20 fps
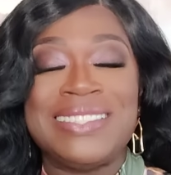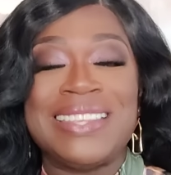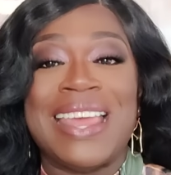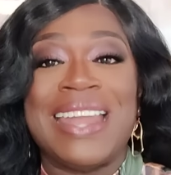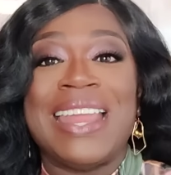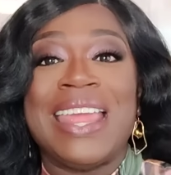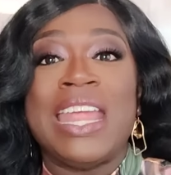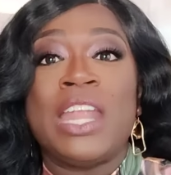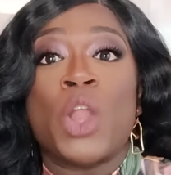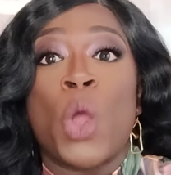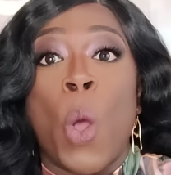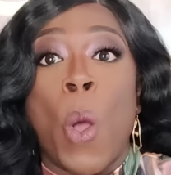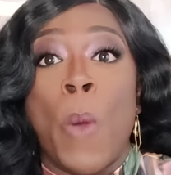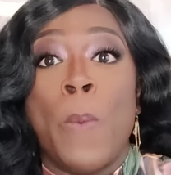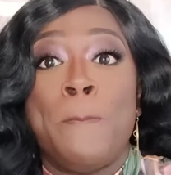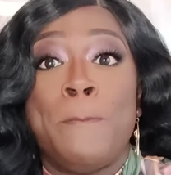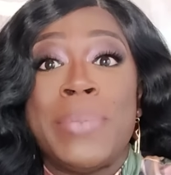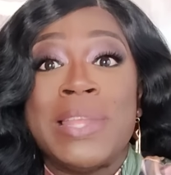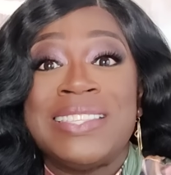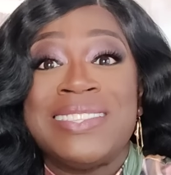said it
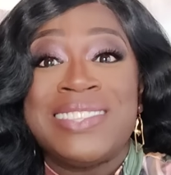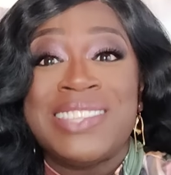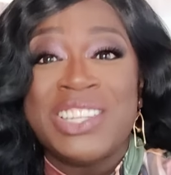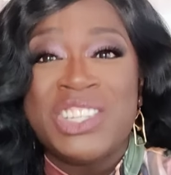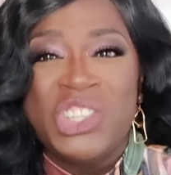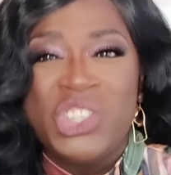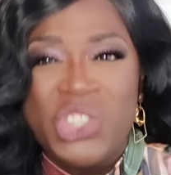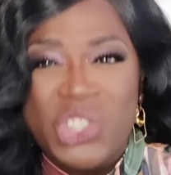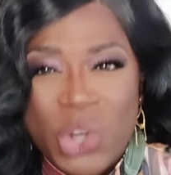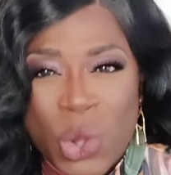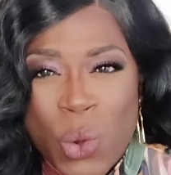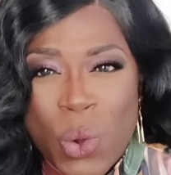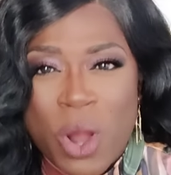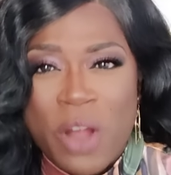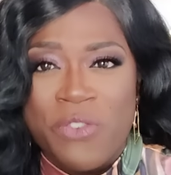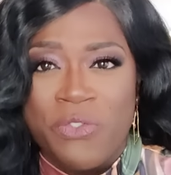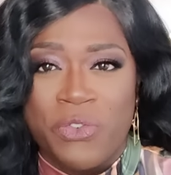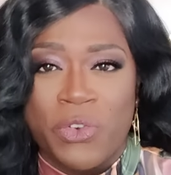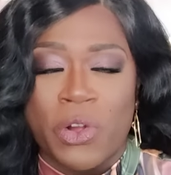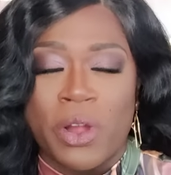opens the
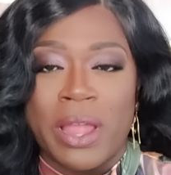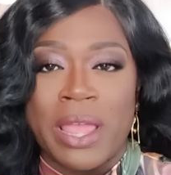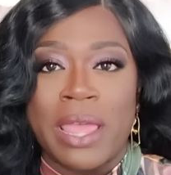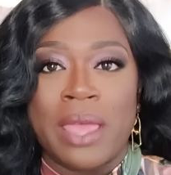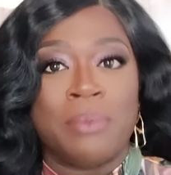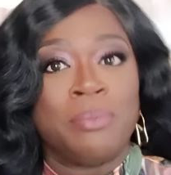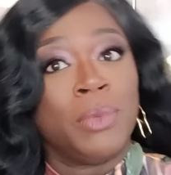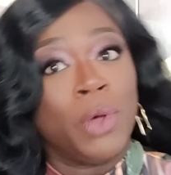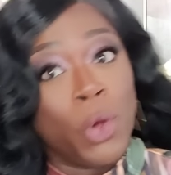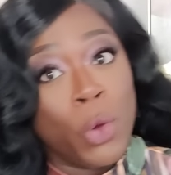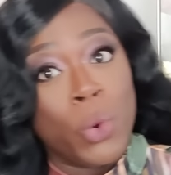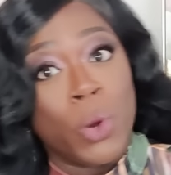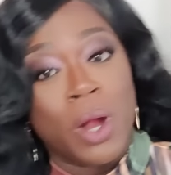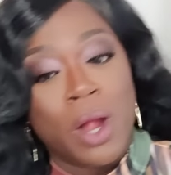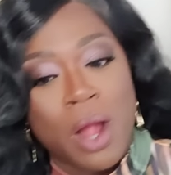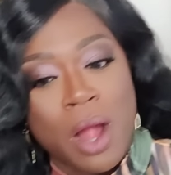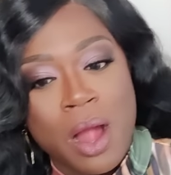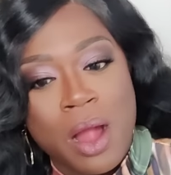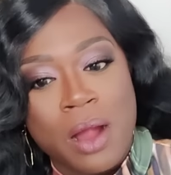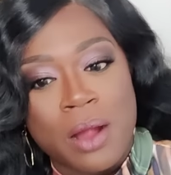door for him
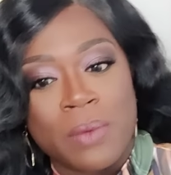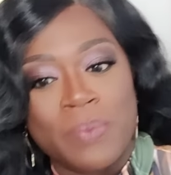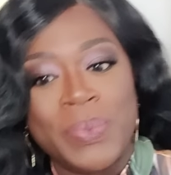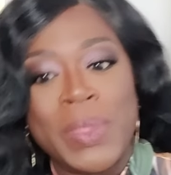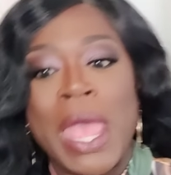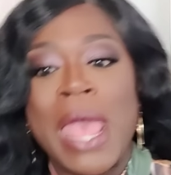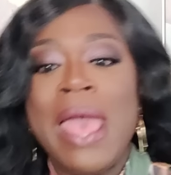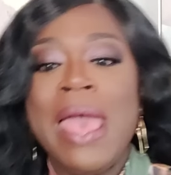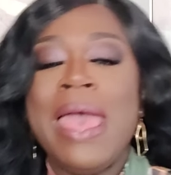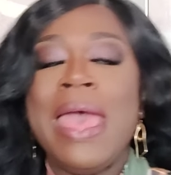or her